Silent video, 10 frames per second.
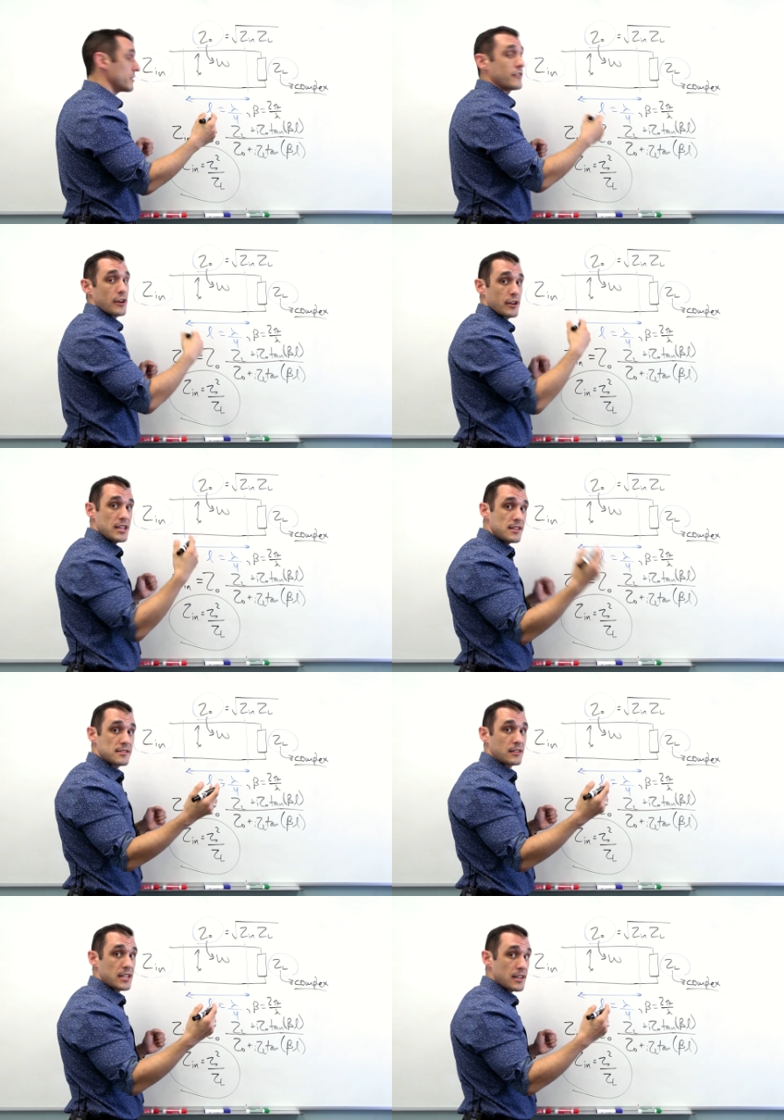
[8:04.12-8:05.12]
it very
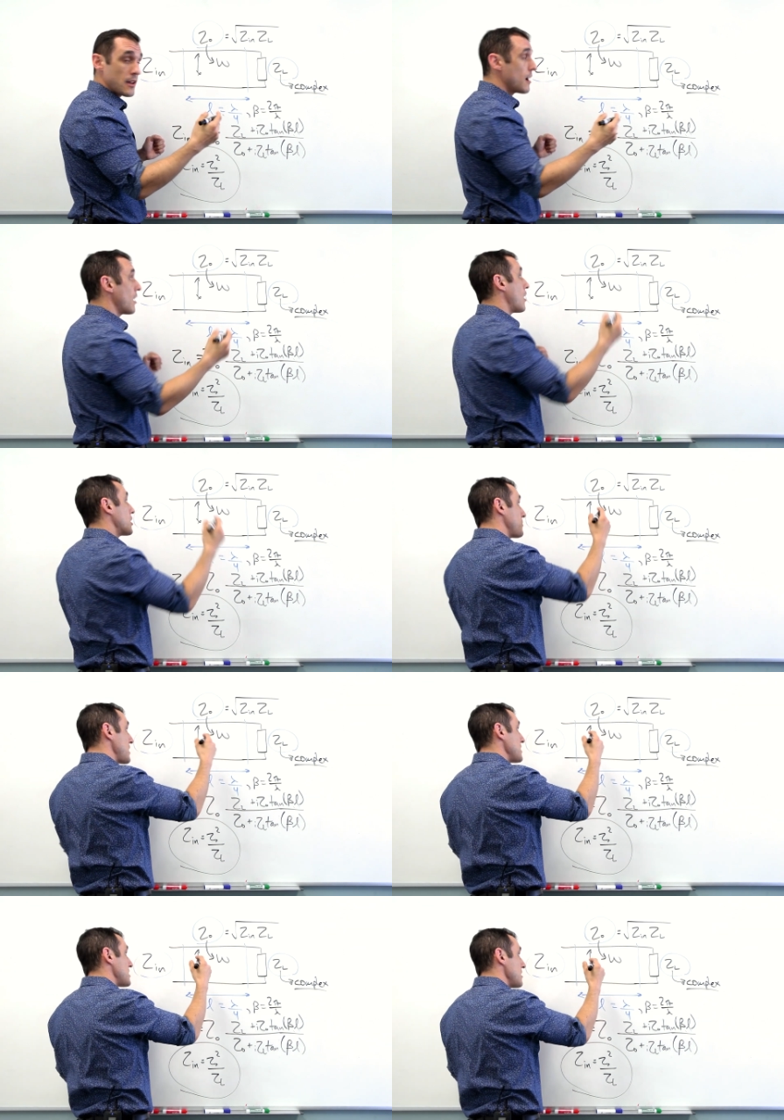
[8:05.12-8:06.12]
easily on a
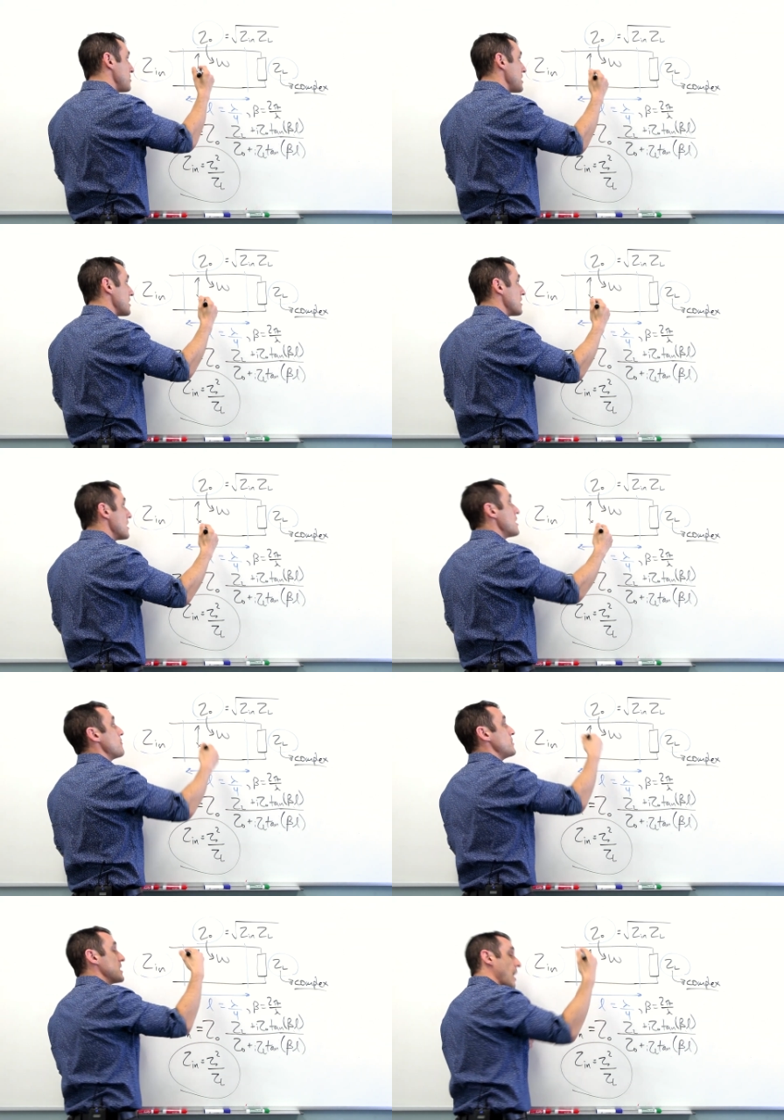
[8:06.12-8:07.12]
PCB
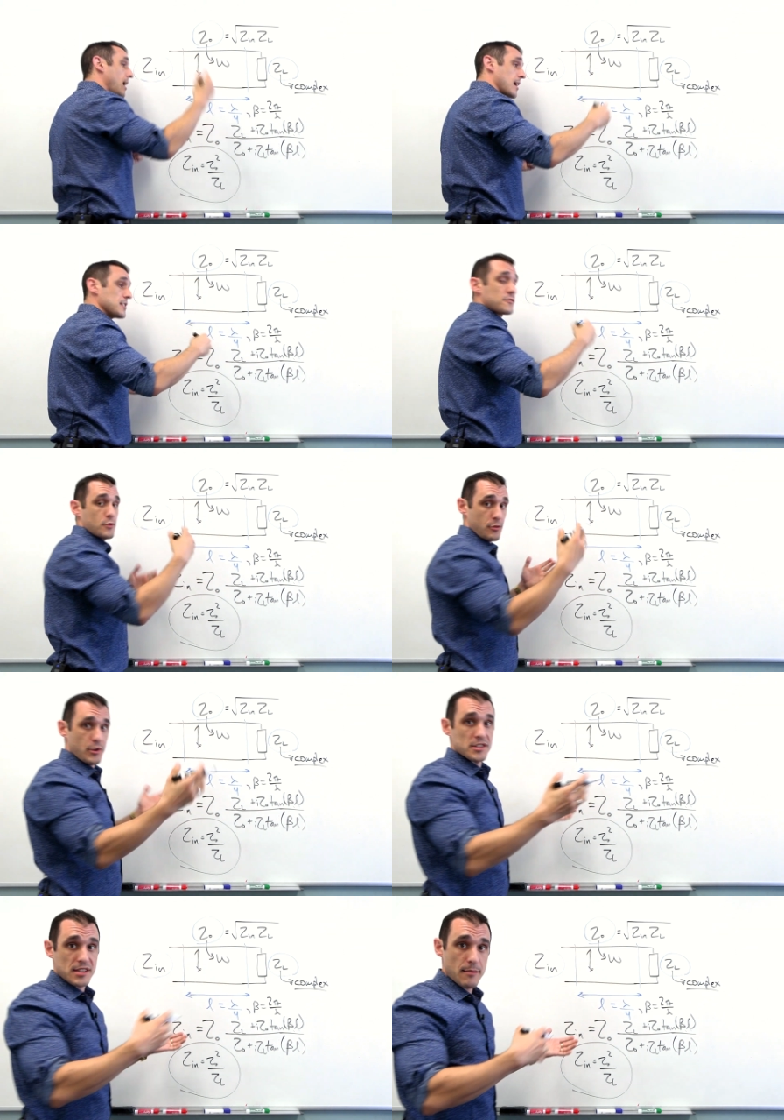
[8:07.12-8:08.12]
because for the
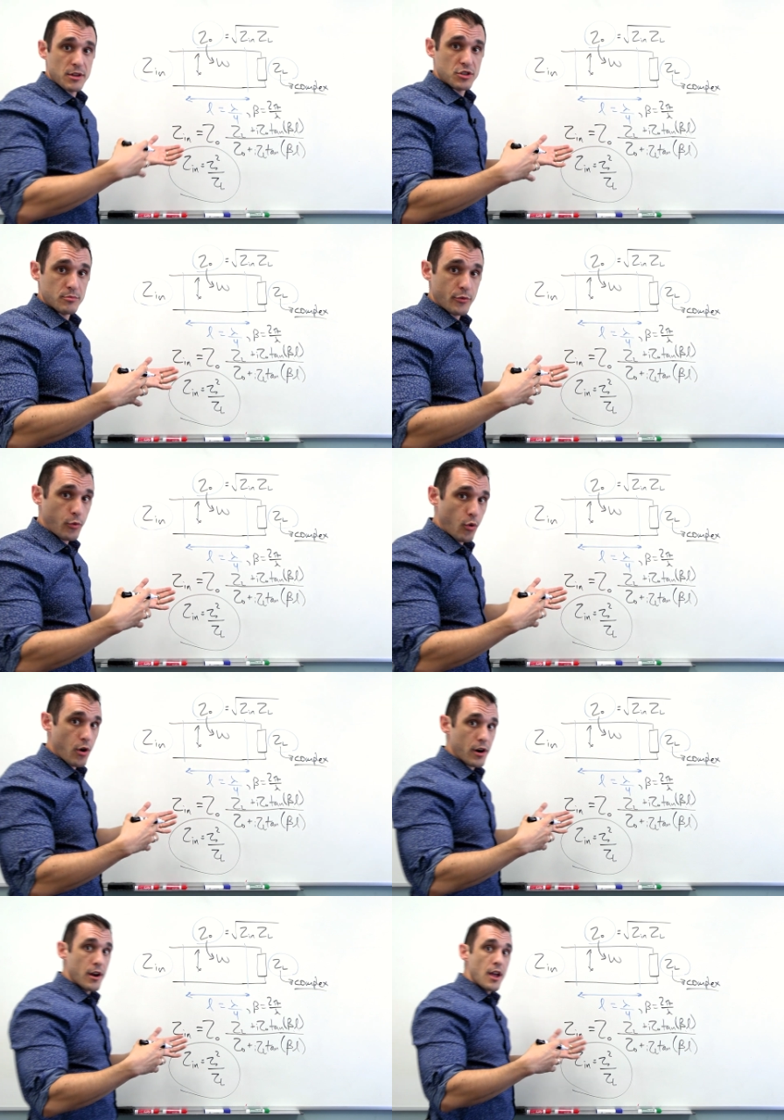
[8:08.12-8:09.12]
reasons I mentioned
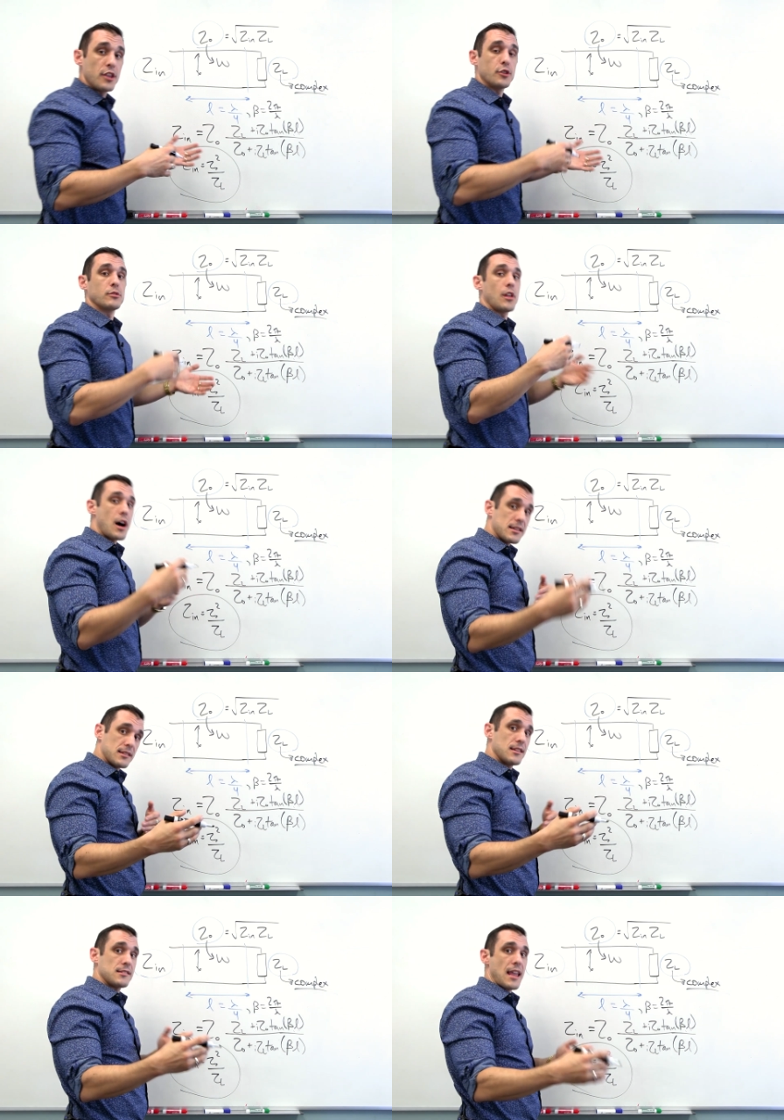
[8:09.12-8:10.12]
before, your
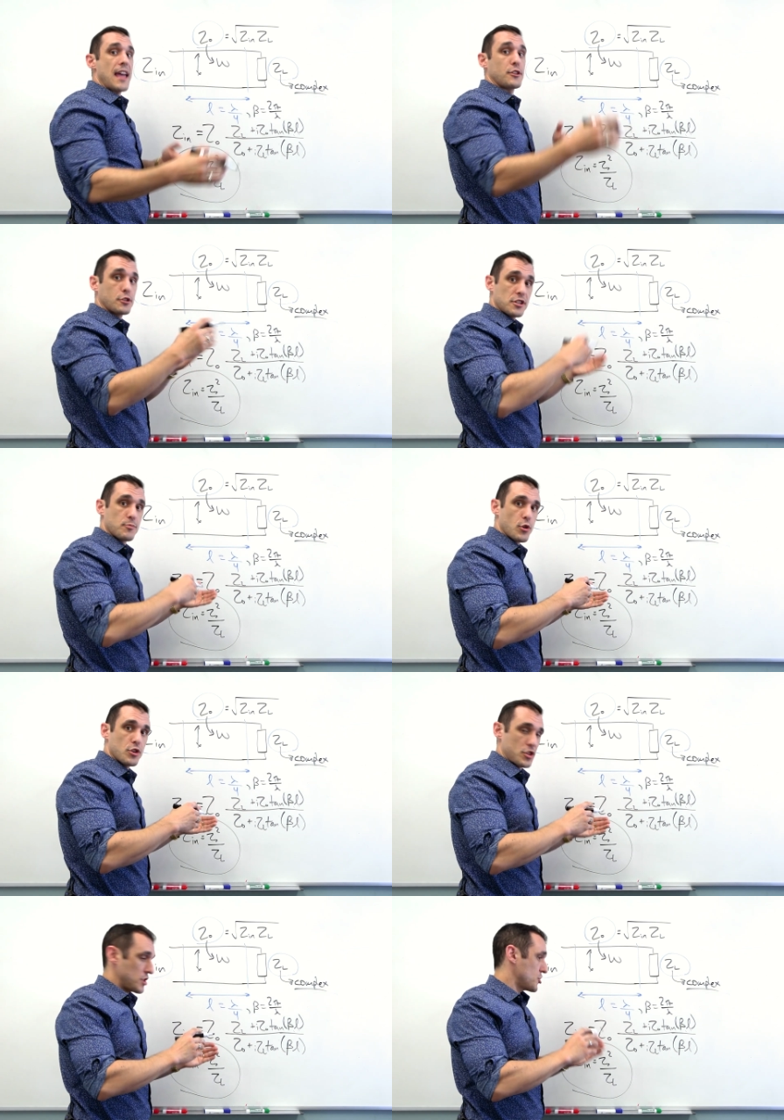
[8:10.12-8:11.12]
losses and your
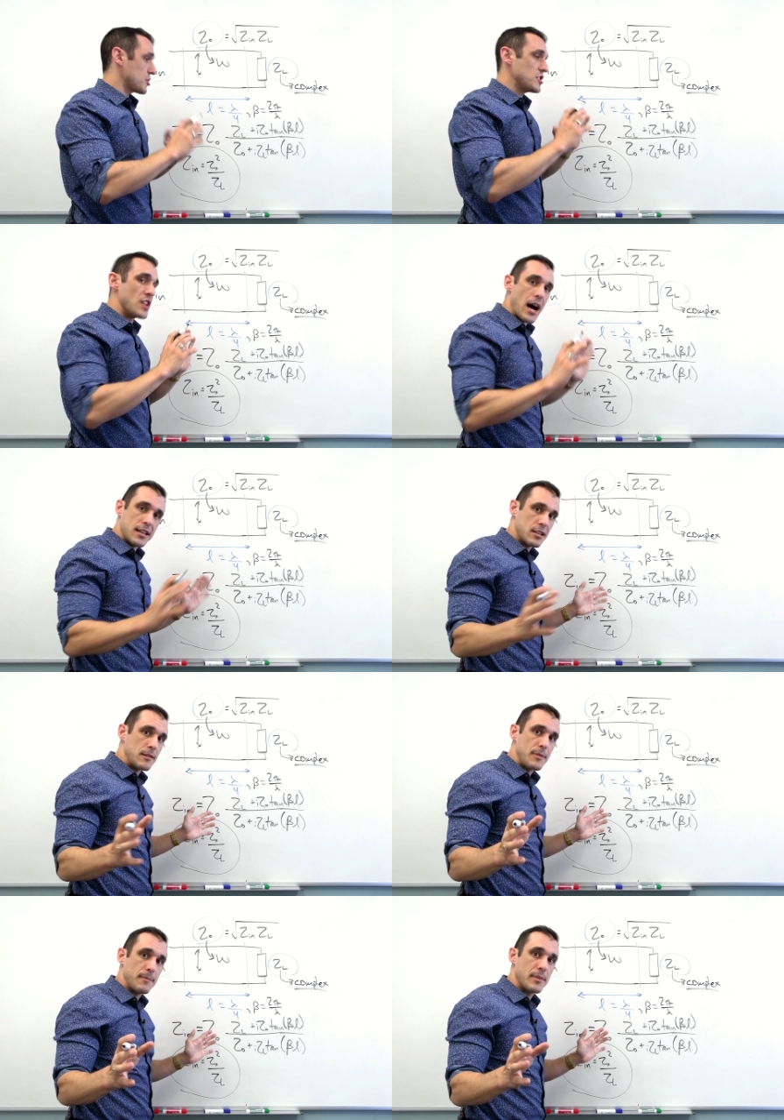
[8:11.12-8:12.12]
dispersion is just not going
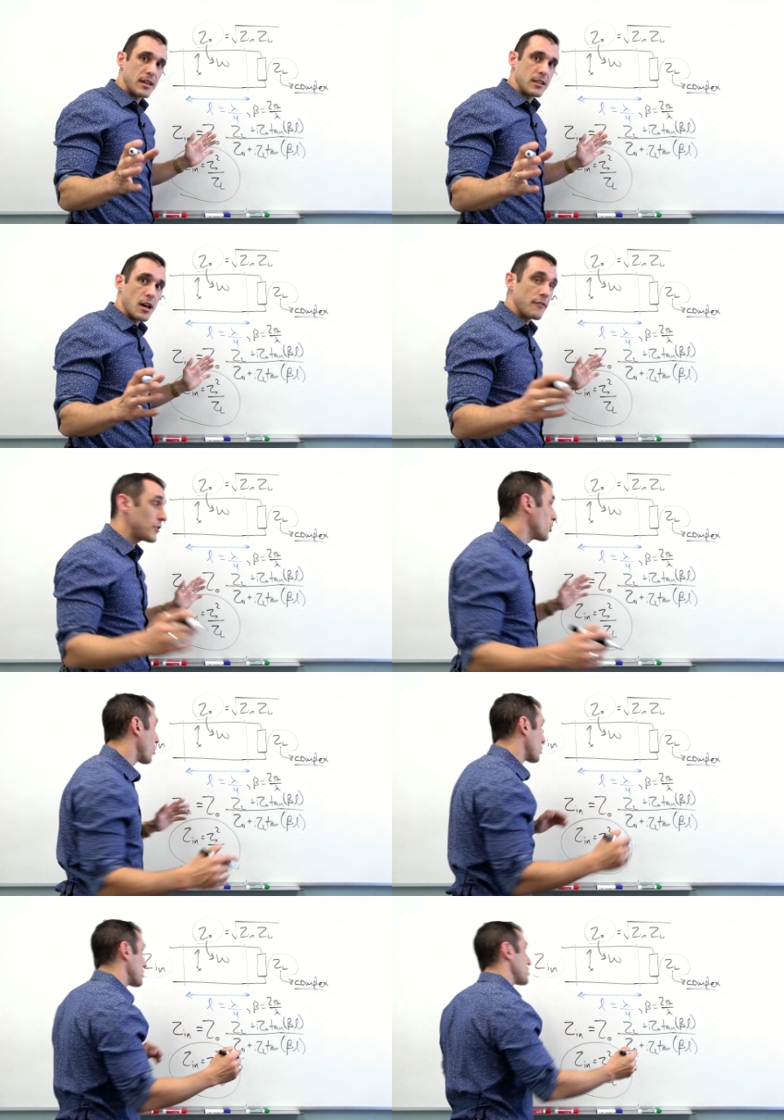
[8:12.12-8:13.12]
to be big enough in
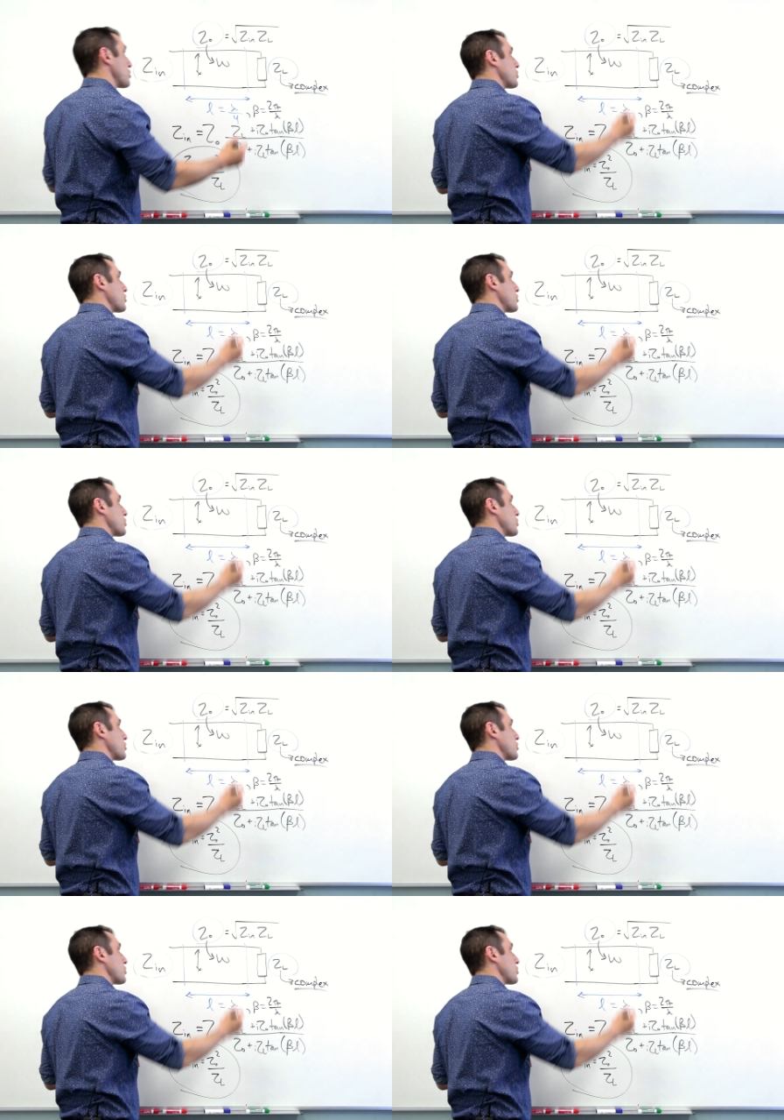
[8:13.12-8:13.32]
order to